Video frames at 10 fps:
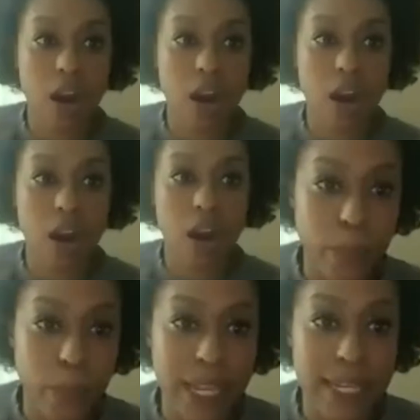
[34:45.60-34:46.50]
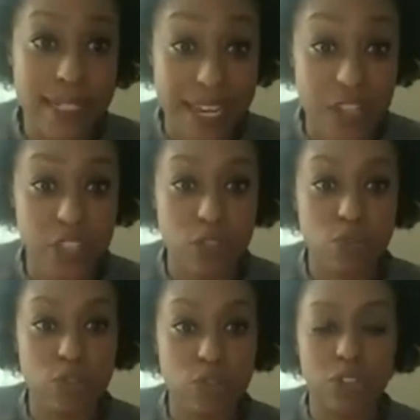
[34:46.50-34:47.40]
how can we entice
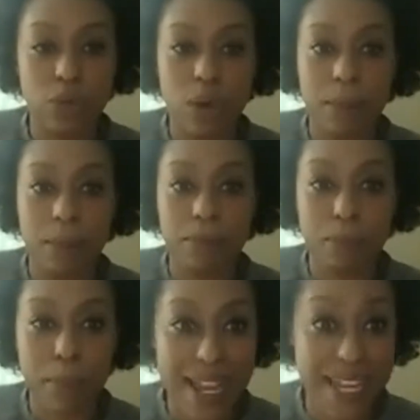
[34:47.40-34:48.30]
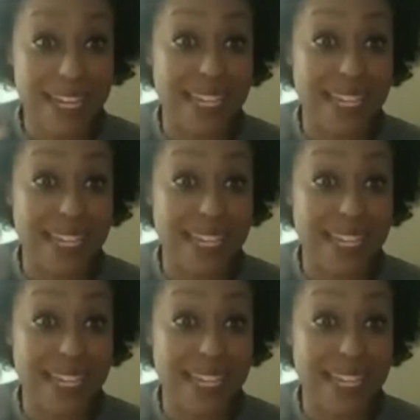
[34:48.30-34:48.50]
you to um, buy it?